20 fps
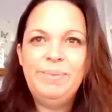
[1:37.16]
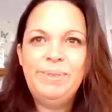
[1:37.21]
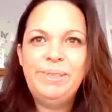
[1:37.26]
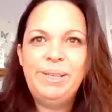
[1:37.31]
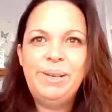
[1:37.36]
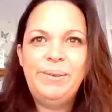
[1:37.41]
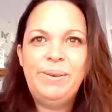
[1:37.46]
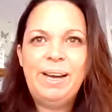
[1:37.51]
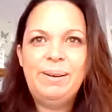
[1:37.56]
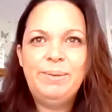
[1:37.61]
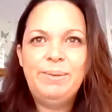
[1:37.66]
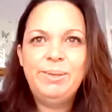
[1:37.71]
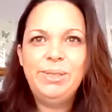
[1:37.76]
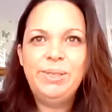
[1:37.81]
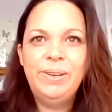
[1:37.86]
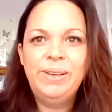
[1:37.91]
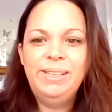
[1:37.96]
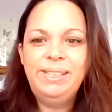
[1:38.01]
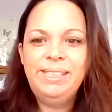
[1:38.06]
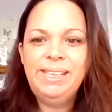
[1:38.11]
So I was
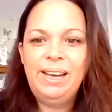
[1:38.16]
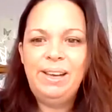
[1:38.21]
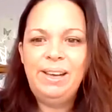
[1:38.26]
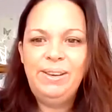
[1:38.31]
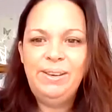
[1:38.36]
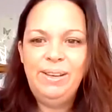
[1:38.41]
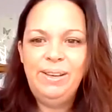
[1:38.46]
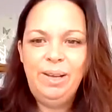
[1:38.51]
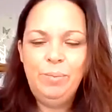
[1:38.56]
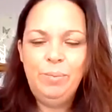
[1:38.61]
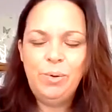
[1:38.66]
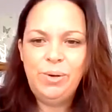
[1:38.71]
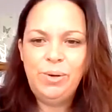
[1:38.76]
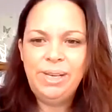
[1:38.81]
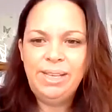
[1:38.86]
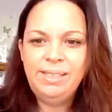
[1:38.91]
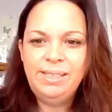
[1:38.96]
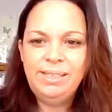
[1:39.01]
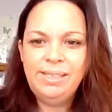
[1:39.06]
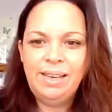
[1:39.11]
starting to get early
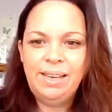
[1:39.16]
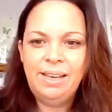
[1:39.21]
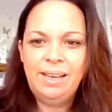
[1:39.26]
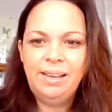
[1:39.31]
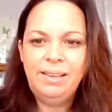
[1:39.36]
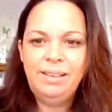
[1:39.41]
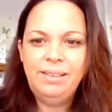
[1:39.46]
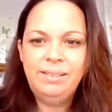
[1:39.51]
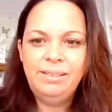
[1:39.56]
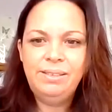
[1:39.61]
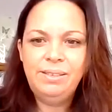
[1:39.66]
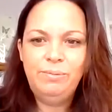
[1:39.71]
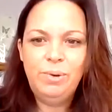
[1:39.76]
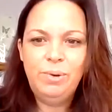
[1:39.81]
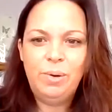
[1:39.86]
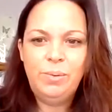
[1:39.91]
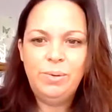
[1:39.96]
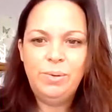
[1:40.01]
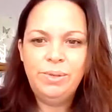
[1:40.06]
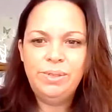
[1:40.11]
warning signs of
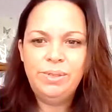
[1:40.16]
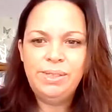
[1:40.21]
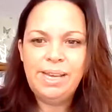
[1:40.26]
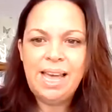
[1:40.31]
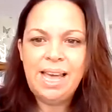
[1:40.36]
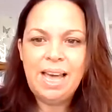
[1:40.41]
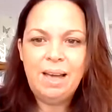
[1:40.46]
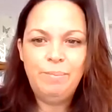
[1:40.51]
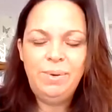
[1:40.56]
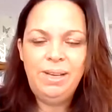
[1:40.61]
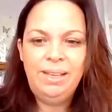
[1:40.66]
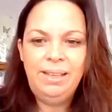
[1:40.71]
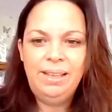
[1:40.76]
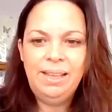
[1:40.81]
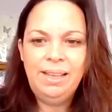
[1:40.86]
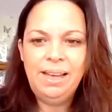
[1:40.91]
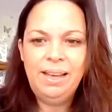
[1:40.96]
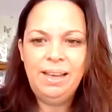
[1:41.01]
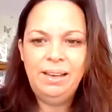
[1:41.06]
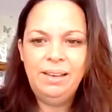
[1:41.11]
what was
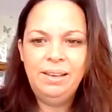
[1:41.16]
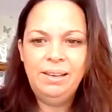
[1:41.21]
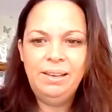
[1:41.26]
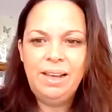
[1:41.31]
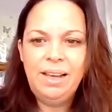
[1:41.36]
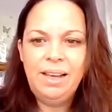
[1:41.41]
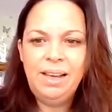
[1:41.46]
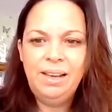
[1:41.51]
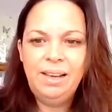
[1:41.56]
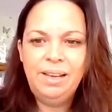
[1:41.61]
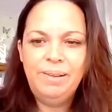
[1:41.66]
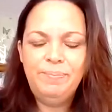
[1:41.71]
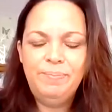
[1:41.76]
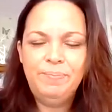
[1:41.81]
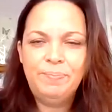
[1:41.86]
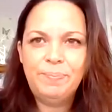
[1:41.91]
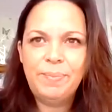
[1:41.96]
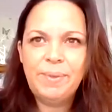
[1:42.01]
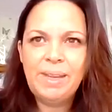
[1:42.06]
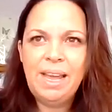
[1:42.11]
happening then.
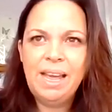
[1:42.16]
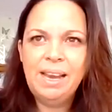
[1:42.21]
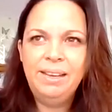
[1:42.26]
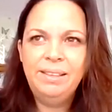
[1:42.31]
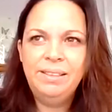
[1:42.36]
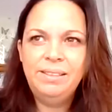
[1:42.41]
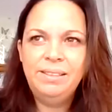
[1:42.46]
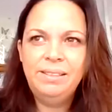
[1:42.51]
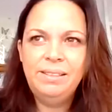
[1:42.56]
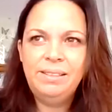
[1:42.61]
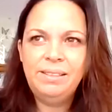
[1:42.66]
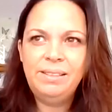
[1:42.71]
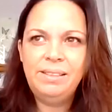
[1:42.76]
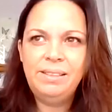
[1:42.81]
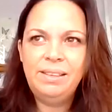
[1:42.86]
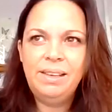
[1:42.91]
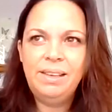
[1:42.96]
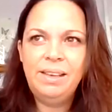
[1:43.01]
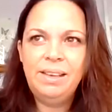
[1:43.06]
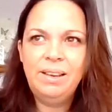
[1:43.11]
And
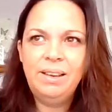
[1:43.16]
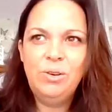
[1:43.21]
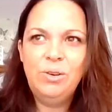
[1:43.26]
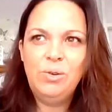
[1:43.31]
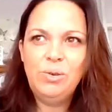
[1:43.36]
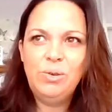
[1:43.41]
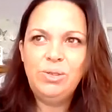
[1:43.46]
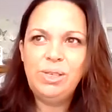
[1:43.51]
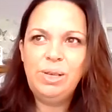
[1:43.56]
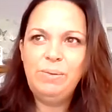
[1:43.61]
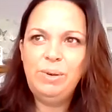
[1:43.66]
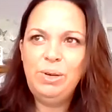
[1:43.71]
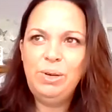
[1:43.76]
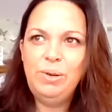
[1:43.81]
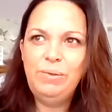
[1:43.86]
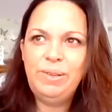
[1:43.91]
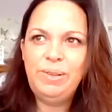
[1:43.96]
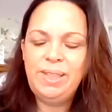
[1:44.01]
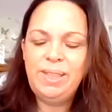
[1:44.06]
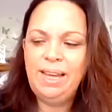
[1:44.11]
also
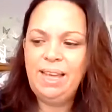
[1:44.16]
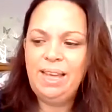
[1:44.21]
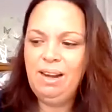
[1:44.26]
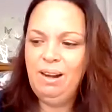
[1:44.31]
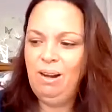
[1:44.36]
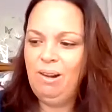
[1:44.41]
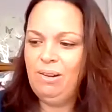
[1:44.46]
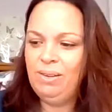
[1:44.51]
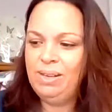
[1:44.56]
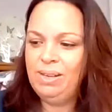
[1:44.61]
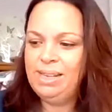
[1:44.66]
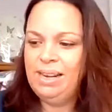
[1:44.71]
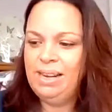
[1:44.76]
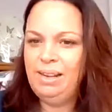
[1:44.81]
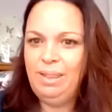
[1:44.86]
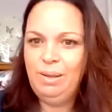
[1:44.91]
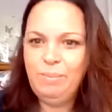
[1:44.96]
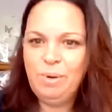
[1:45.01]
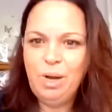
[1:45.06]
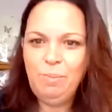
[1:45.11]
another thing in
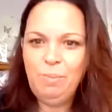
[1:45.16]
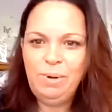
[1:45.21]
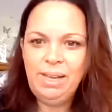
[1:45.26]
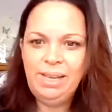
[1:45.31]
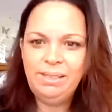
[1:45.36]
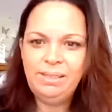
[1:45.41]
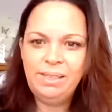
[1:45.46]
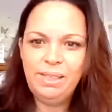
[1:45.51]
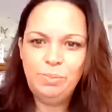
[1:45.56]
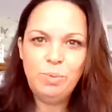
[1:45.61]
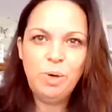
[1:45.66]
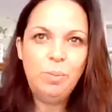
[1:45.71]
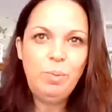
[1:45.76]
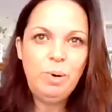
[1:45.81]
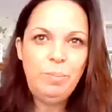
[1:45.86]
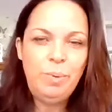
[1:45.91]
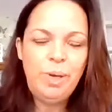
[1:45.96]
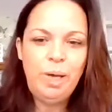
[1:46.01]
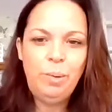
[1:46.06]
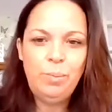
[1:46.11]
lockdown at the moment is there's
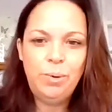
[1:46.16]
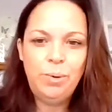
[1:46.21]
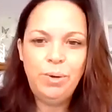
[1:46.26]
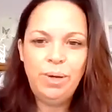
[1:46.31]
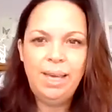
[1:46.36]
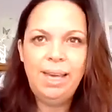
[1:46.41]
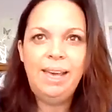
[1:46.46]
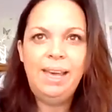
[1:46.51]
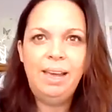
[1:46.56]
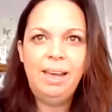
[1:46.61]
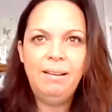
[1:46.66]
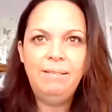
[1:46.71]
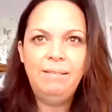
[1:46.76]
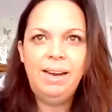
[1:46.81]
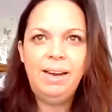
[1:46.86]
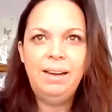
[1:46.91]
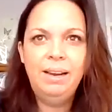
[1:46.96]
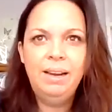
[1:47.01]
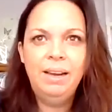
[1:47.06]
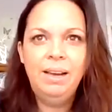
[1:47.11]
probably people
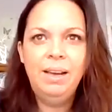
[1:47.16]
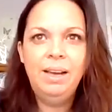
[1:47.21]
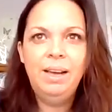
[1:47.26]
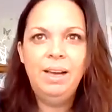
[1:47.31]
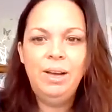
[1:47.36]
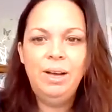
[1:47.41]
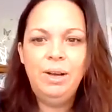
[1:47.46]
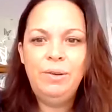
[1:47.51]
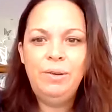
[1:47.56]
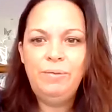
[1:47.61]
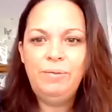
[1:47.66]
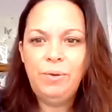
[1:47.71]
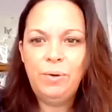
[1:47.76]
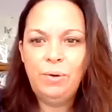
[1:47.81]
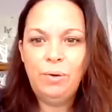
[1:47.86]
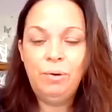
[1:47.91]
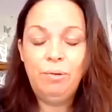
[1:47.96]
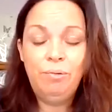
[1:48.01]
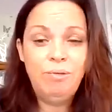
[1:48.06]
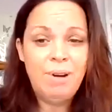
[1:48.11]
caring
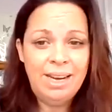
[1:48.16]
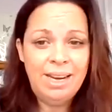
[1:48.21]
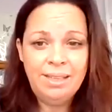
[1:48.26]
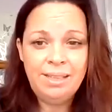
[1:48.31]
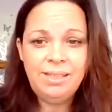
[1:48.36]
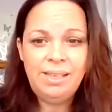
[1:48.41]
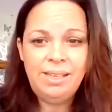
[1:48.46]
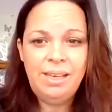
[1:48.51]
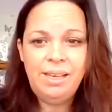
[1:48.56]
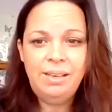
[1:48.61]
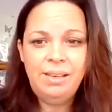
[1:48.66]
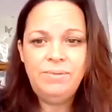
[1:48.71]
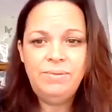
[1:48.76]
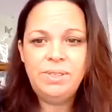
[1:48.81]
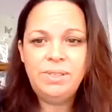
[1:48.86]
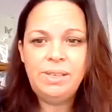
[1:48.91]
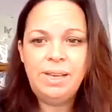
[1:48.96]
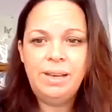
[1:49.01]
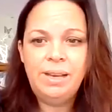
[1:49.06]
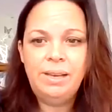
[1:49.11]
for
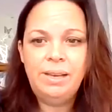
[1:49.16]
relatives